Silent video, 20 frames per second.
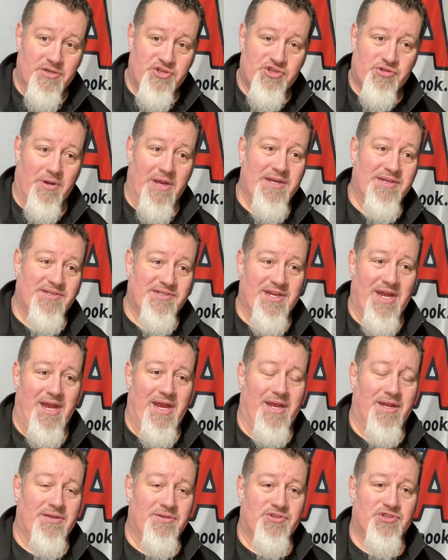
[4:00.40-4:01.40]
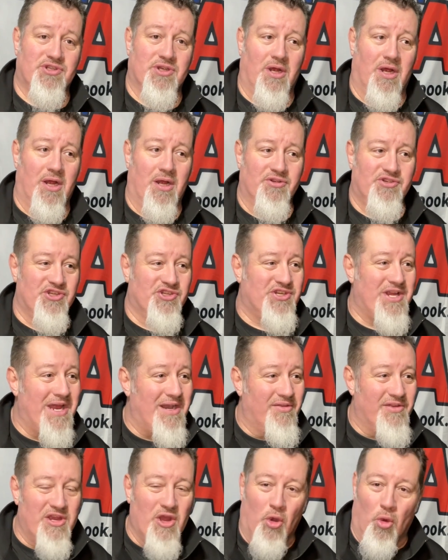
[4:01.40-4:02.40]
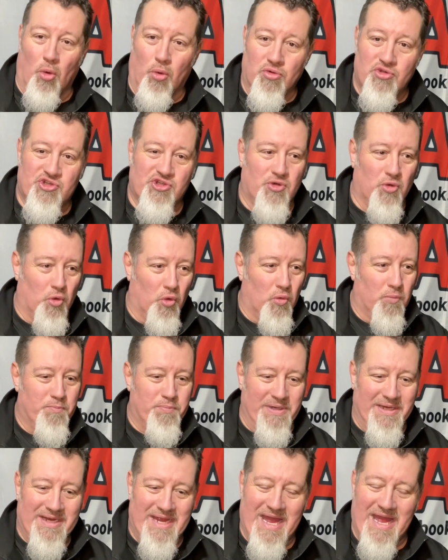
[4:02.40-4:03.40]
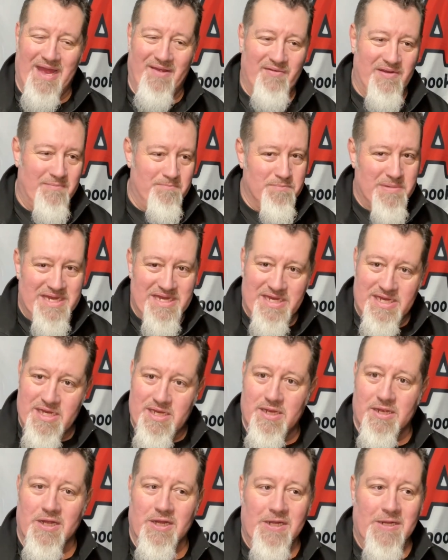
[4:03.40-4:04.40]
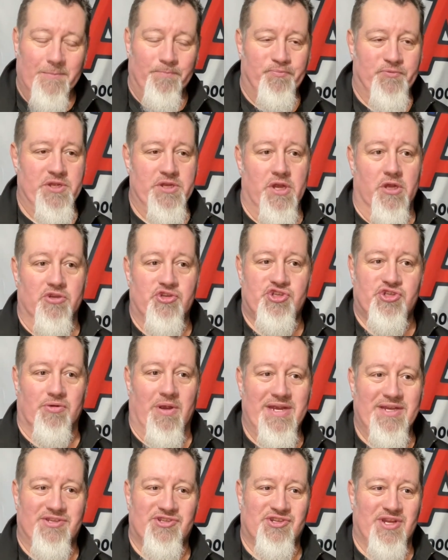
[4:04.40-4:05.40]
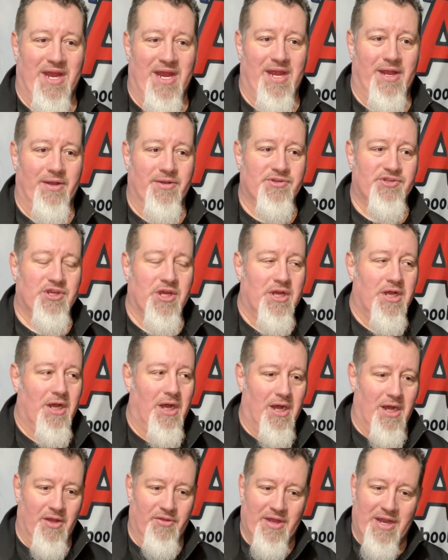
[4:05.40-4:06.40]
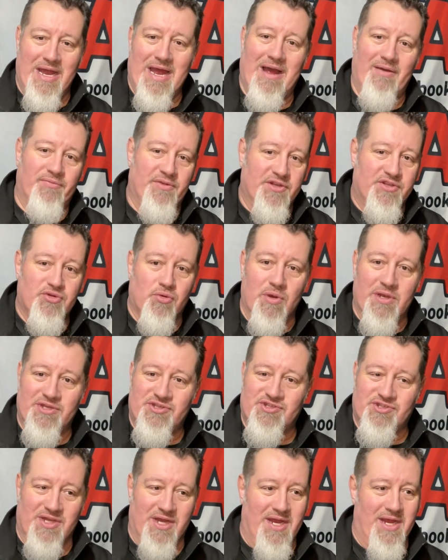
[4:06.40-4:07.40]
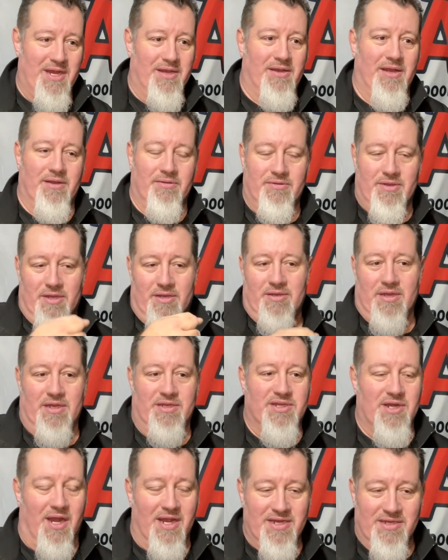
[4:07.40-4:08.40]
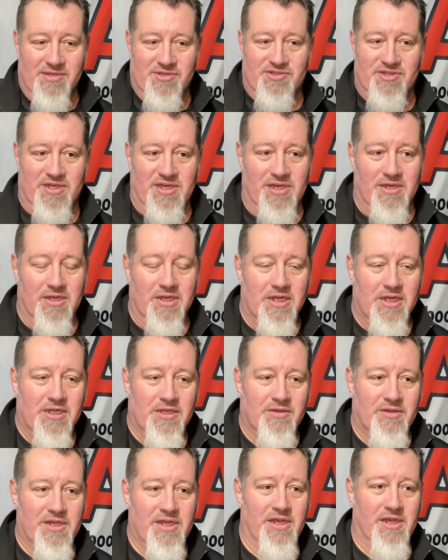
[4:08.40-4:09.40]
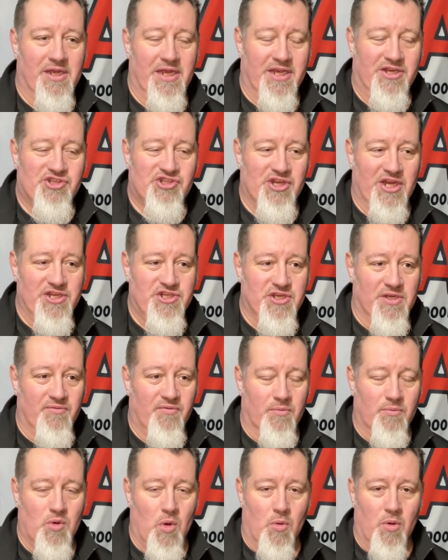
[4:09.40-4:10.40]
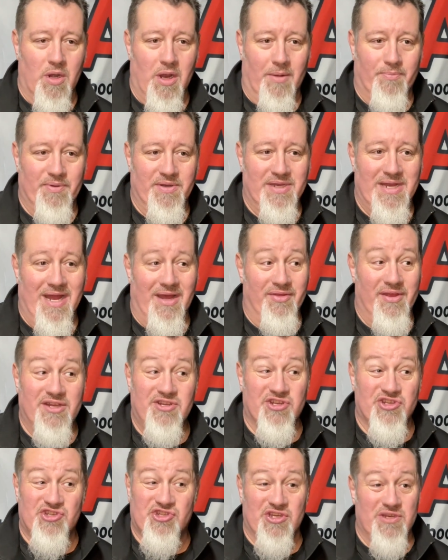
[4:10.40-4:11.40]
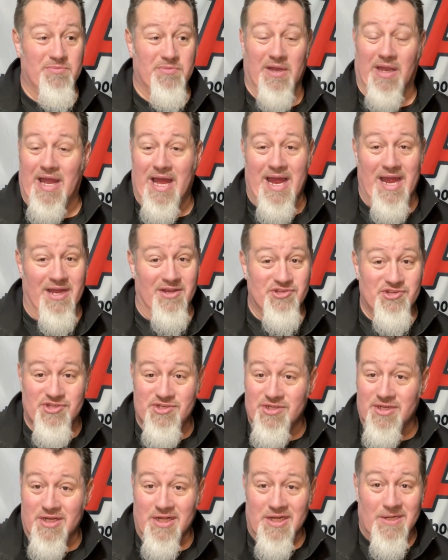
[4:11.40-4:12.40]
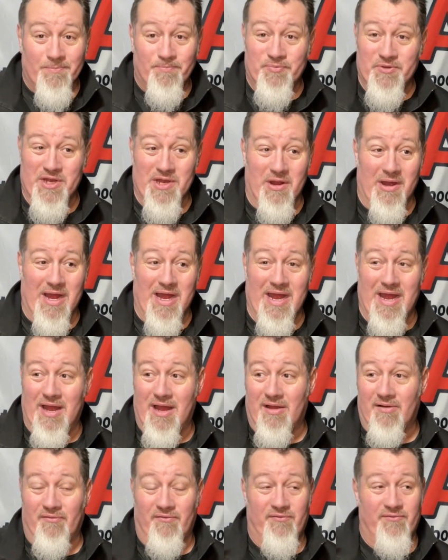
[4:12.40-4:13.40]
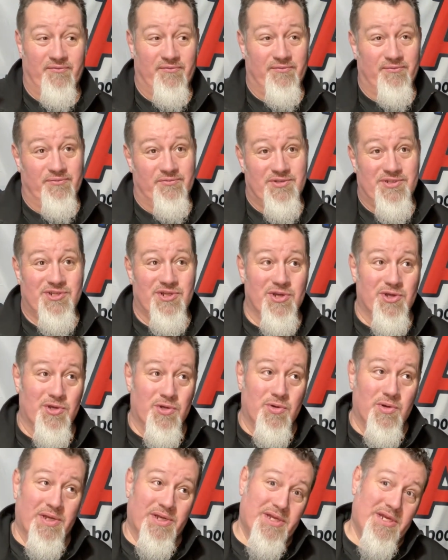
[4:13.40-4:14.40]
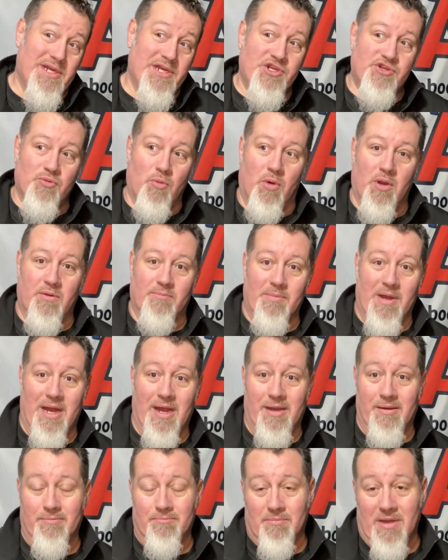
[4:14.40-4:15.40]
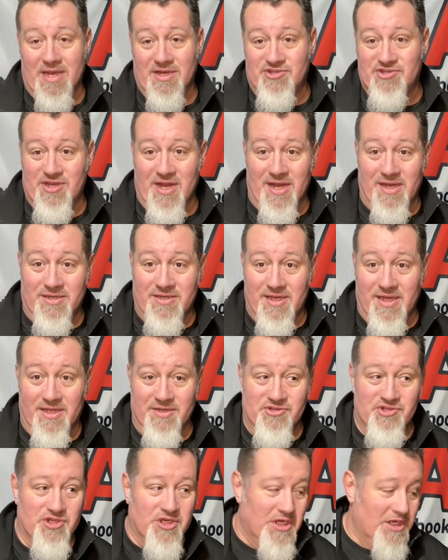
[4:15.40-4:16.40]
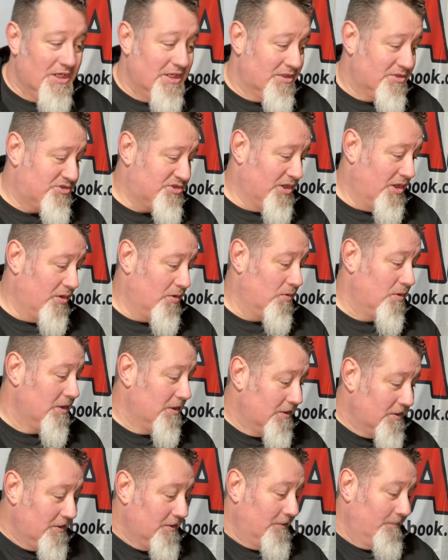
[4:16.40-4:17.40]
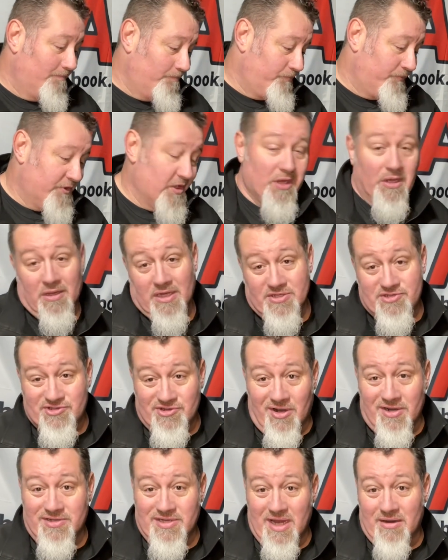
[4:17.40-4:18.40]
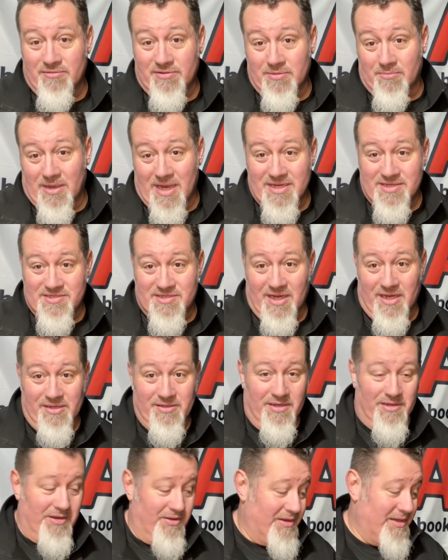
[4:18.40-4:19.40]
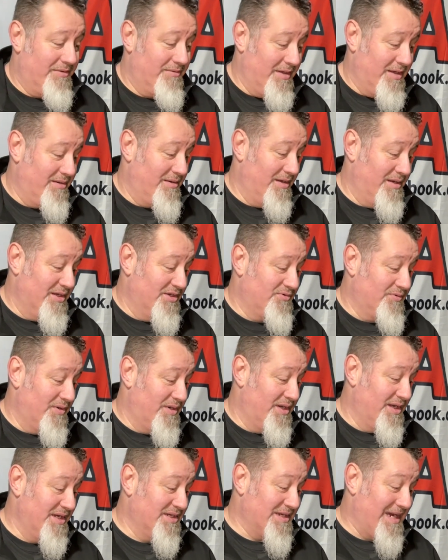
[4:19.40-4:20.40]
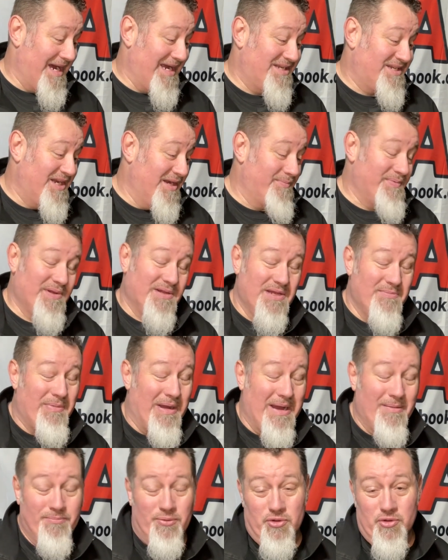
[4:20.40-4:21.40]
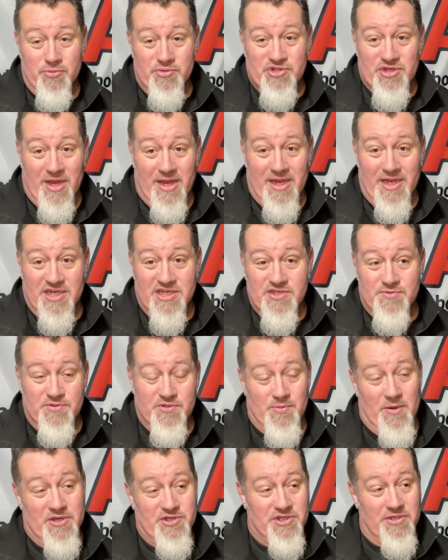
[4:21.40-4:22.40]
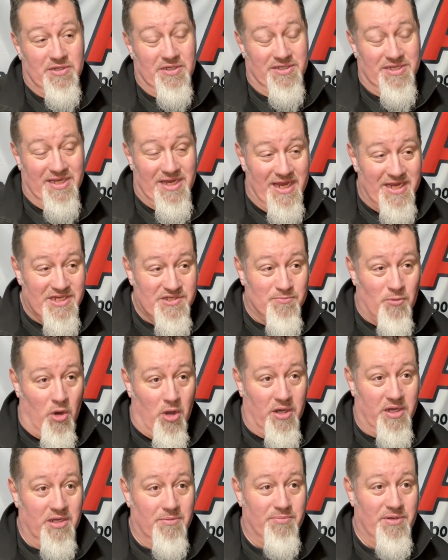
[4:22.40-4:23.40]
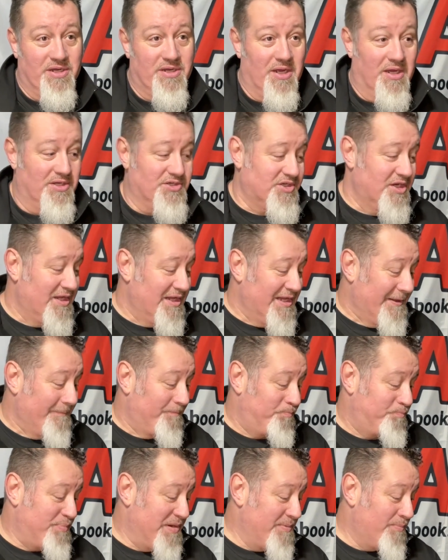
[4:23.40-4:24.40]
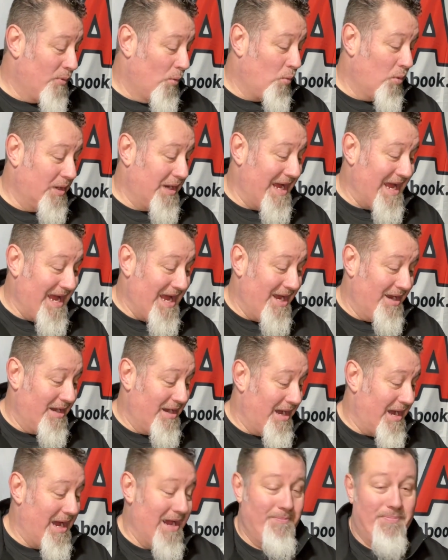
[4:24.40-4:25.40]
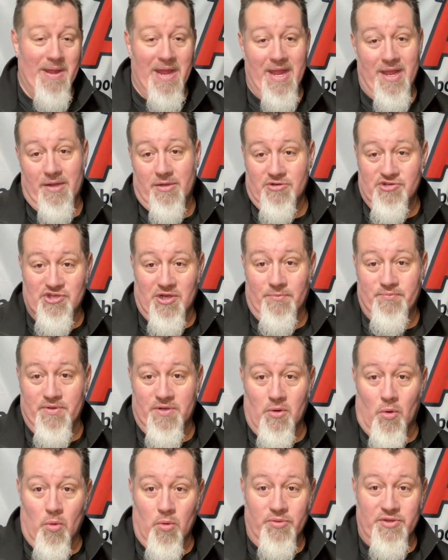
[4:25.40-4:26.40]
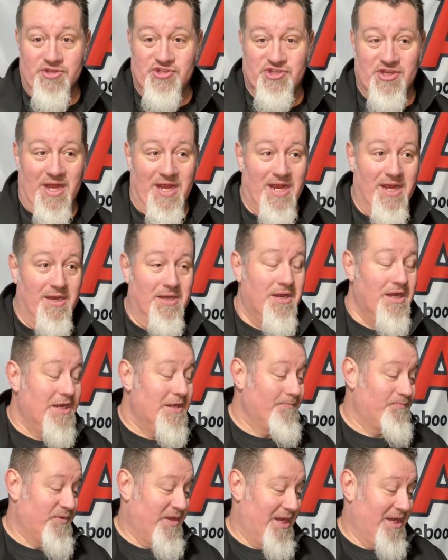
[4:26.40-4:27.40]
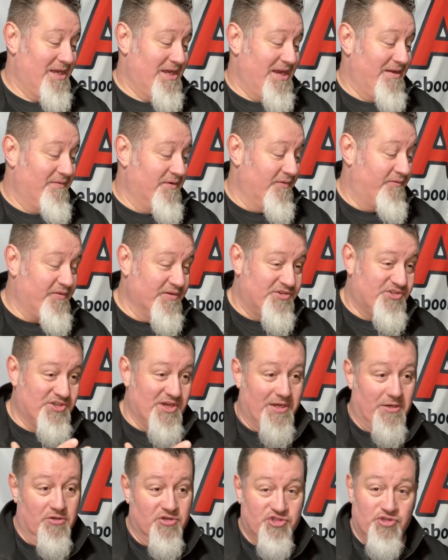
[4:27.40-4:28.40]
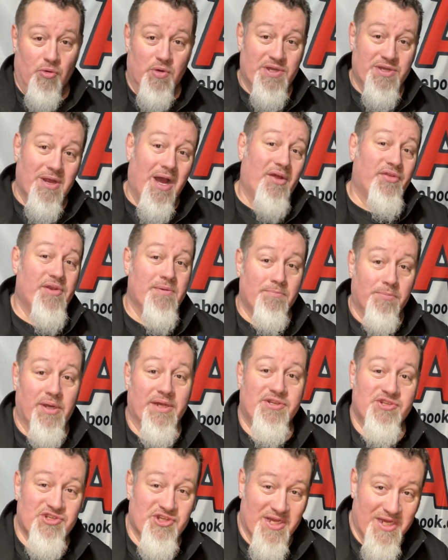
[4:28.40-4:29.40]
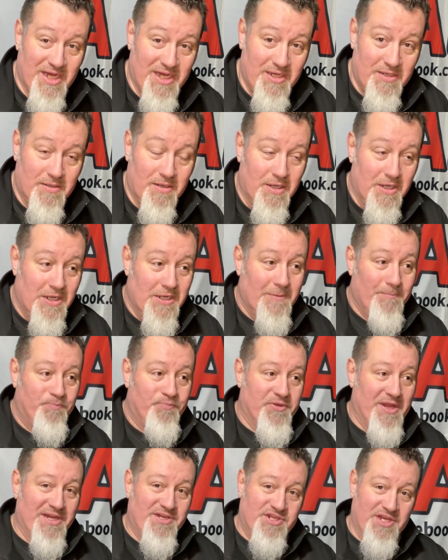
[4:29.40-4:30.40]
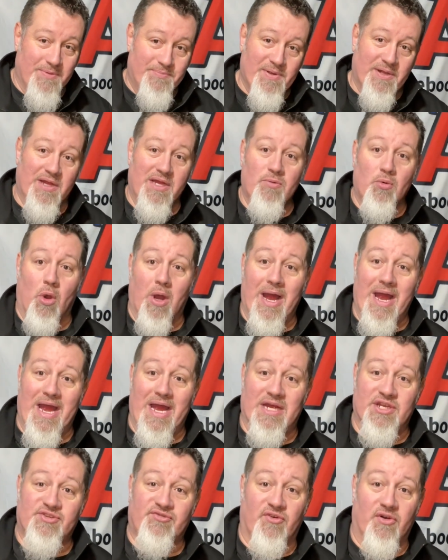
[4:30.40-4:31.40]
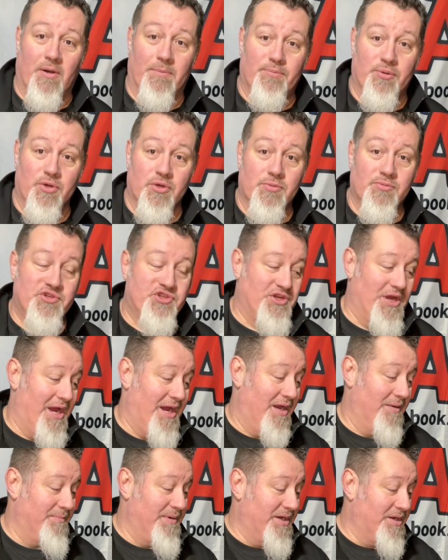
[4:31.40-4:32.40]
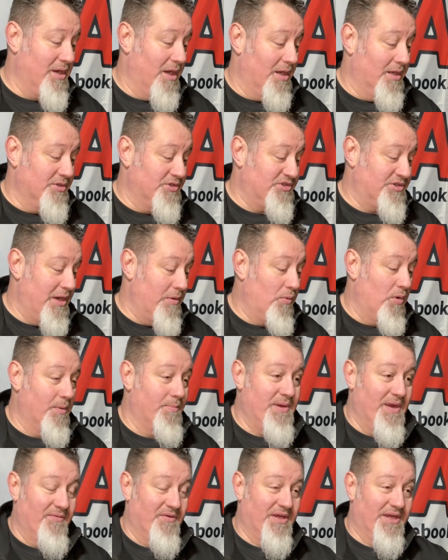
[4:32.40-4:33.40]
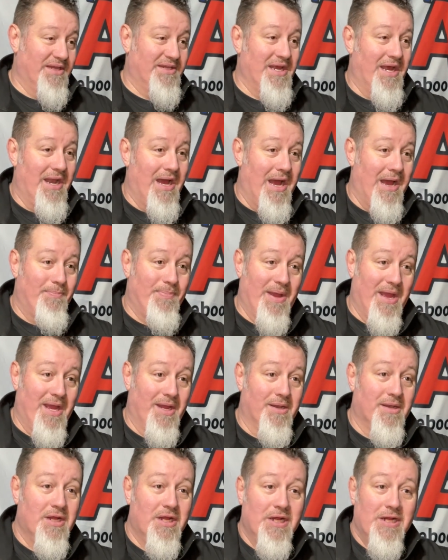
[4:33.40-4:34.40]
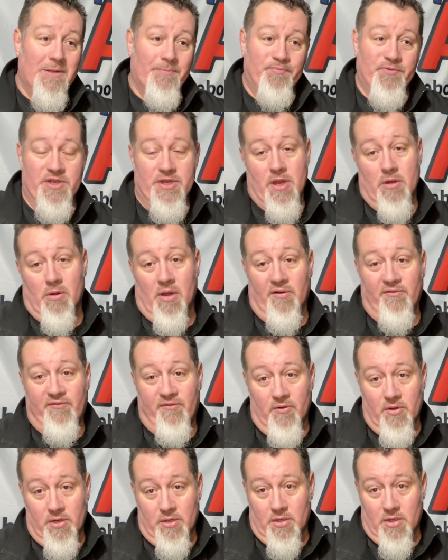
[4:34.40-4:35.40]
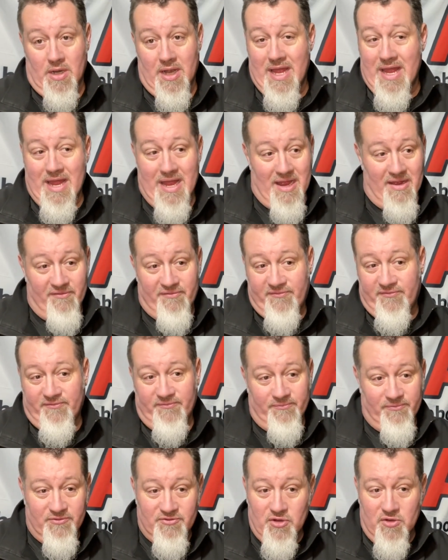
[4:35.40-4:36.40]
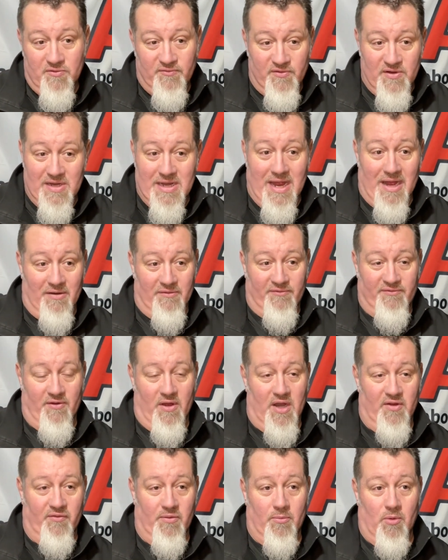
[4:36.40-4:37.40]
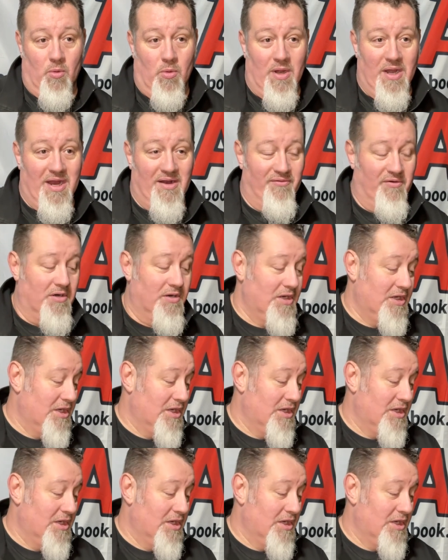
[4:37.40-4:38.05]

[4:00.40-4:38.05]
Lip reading: straight stands, just kind of the old school, big, heavy, meaty, straight stands that have the twist thing that tightens the extension from going up and down. They just seem to last. I have two in each one of my mic stand kits. So, let's start there with the mic stand. It is what it is. I typically buy boom stands, especially in today's market, because people want to hang an iPad or something on the stand, and even if the singer is doing nothing but singing, they typically will ask for a boom stand because they want to be able to get that iPad, a foot or a half, 2 feet out in front of them or whatever,